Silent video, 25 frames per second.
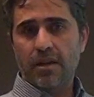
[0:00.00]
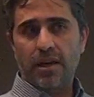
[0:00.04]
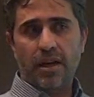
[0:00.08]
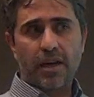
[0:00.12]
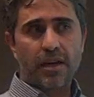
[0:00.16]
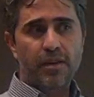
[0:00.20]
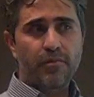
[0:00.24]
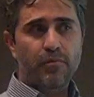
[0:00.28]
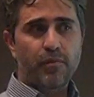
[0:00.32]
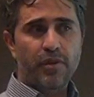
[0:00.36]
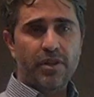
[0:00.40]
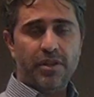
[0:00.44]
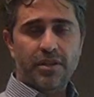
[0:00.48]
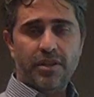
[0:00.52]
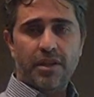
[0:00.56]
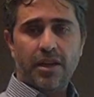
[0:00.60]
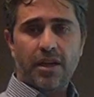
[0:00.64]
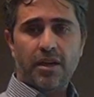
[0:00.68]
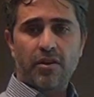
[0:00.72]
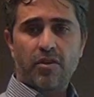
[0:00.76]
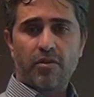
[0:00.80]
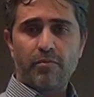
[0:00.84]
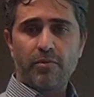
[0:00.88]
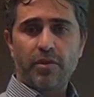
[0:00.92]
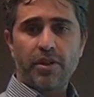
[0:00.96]
and we
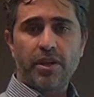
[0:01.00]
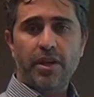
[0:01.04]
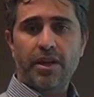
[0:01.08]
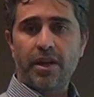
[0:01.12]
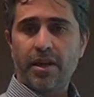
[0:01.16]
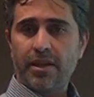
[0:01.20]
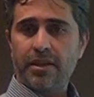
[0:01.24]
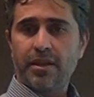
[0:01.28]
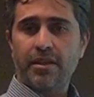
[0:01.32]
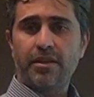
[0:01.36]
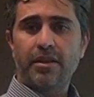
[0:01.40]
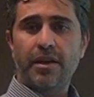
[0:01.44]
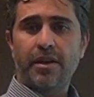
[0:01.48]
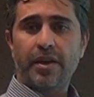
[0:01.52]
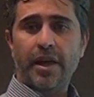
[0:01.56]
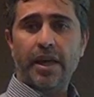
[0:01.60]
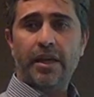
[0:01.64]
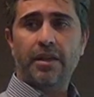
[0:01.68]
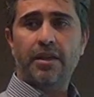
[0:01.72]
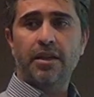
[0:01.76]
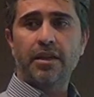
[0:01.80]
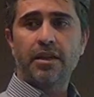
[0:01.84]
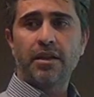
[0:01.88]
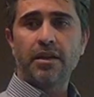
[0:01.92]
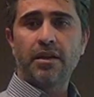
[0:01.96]
start communicating
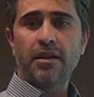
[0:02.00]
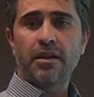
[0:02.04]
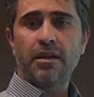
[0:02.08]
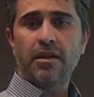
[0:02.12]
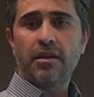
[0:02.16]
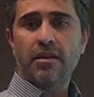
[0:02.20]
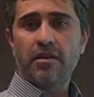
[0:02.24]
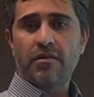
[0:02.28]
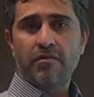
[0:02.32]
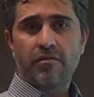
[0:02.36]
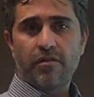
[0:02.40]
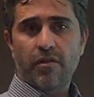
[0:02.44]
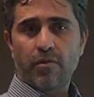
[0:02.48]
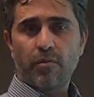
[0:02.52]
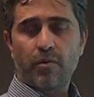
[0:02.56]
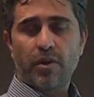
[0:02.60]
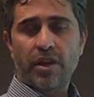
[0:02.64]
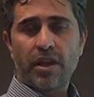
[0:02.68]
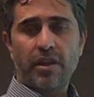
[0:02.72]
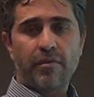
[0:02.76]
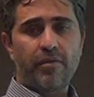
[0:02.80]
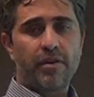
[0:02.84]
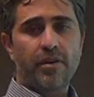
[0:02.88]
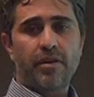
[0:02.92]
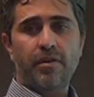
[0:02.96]
directly for
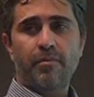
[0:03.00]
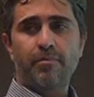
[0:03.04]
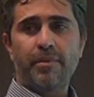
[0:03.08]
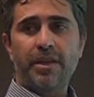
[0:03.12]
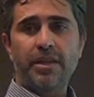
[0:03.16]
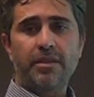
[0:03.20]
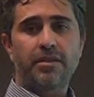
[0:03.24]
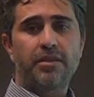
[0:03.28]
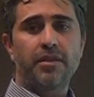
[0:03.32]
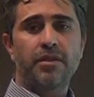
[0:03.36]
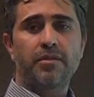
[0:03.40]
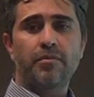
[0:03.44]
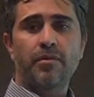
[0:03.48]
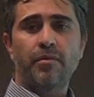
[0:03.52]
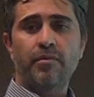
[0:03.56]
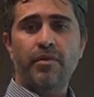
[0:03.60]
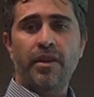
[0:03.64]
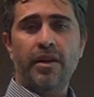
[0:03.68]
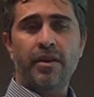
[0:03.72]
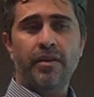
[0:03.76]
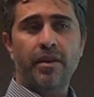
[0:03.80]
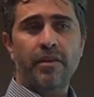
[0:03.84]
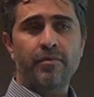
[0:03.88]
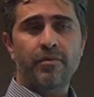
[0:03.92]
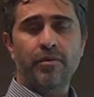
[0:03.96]
whatever business we
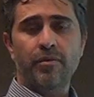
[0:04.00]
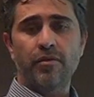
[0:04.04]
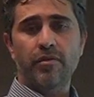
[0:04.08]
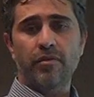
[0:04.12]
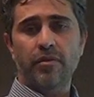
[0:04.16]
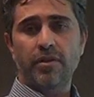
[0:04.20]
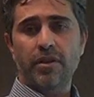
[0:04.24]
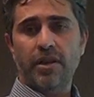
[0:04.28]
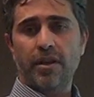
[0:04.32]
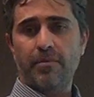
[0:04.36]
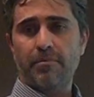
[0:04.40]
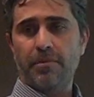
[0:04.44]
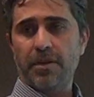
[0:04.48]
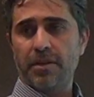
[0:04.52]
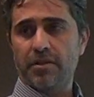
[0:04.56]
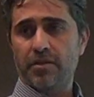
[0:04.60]
have to do. It can be